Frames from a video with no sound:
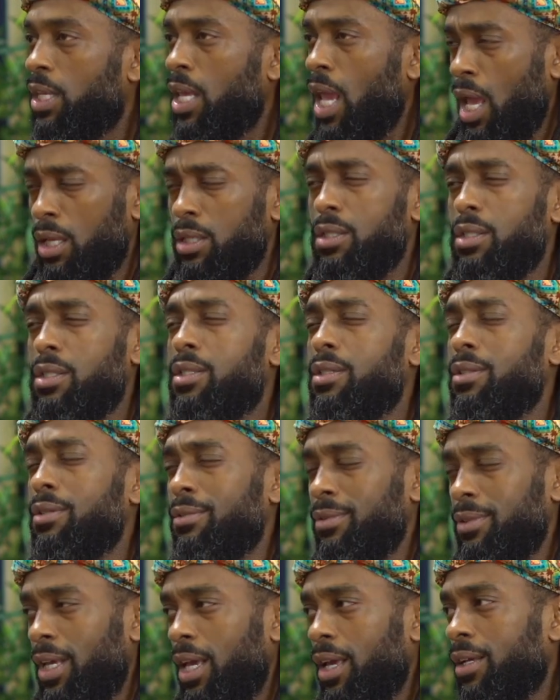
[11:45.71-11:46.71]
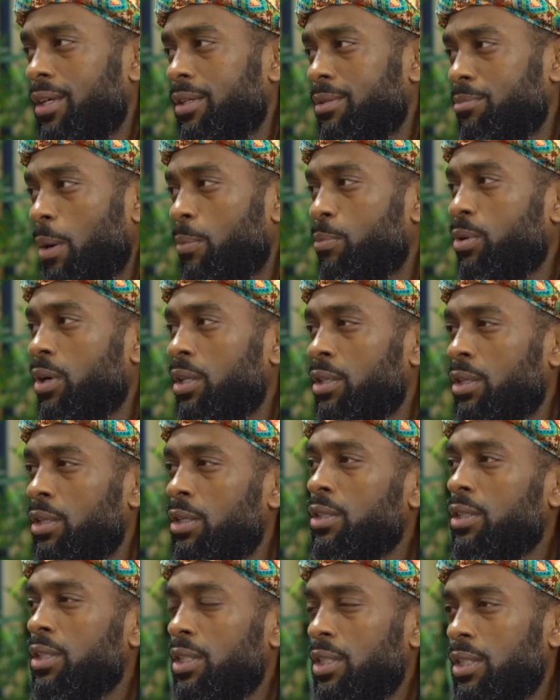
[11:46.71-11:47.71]
Yes. Yeah. My
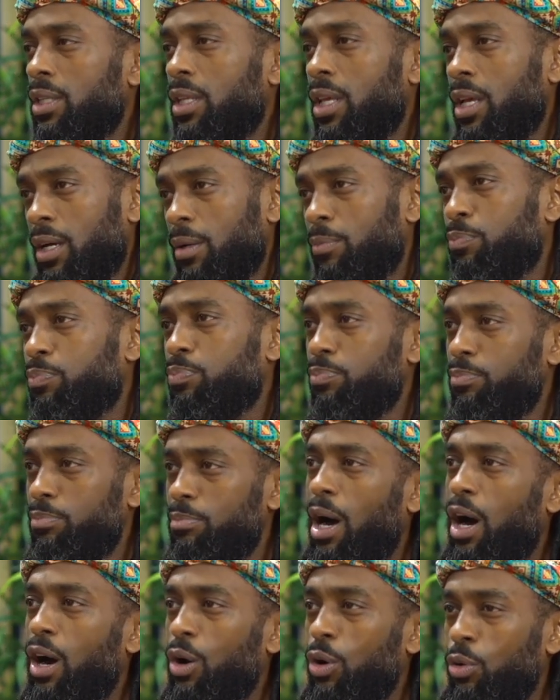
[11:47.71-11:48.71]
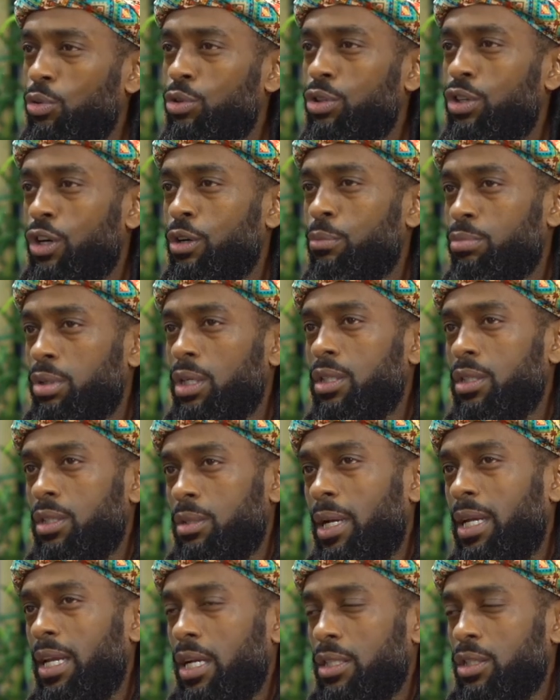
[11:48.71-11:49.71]
brother, my older brother,
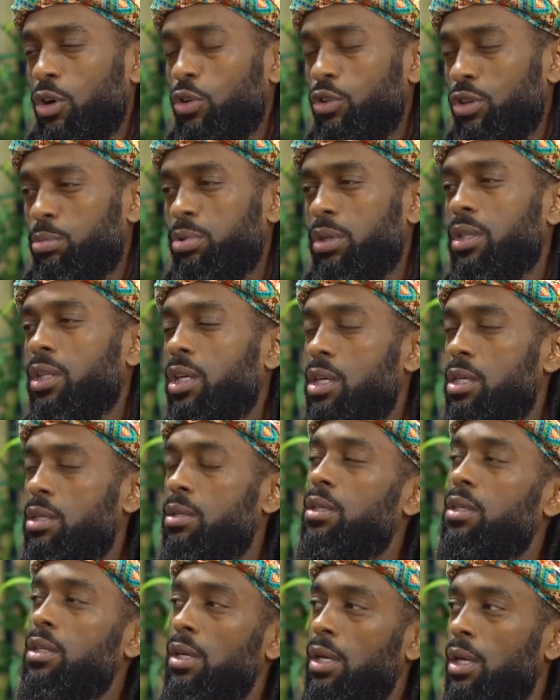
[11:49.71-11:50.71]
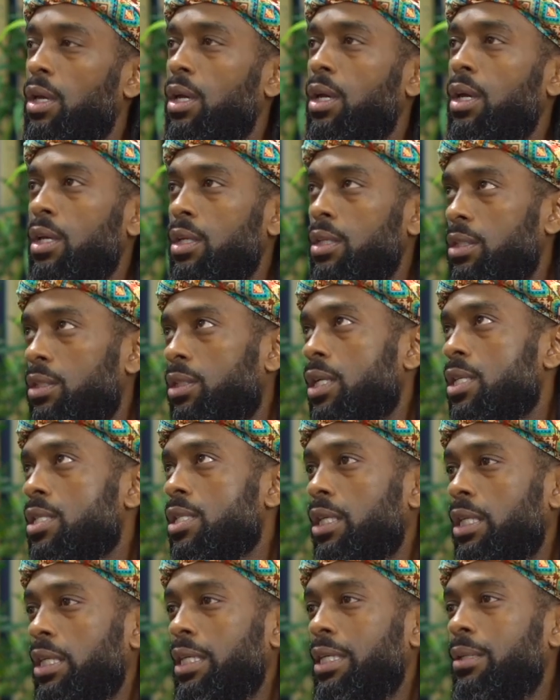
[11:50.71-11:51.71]
my next older brother, he
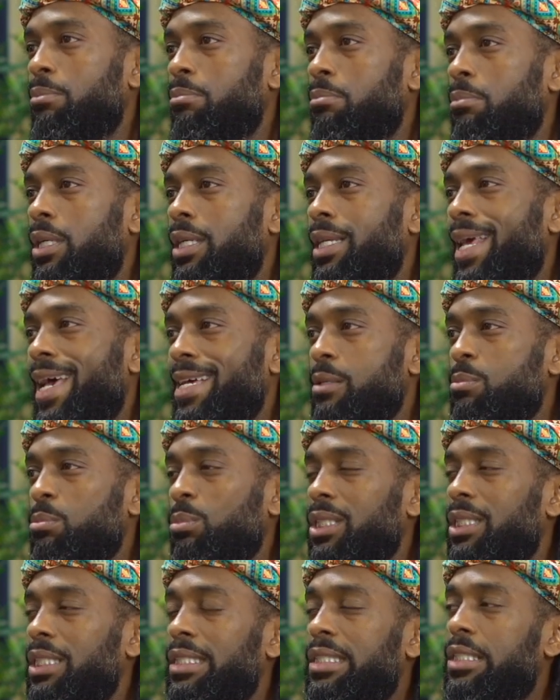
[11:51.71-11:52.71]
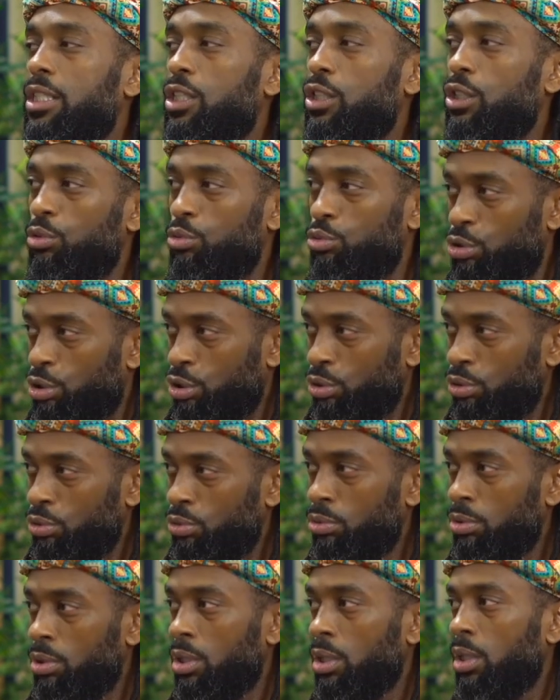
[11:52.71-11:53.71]
doesn't eat meat as much as he used
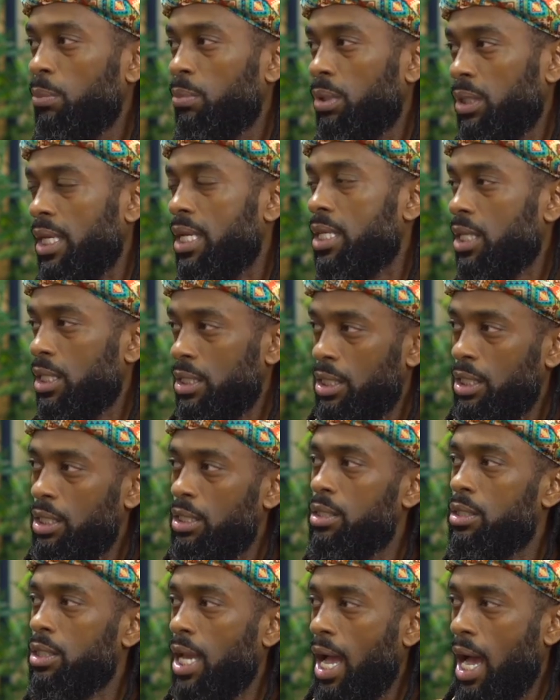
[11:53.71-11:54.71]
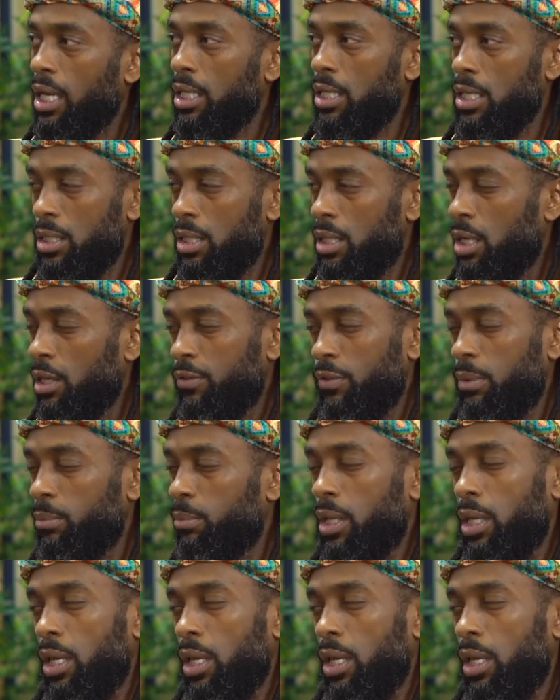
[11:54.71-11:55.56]
to, but that's because he's cognizant of it.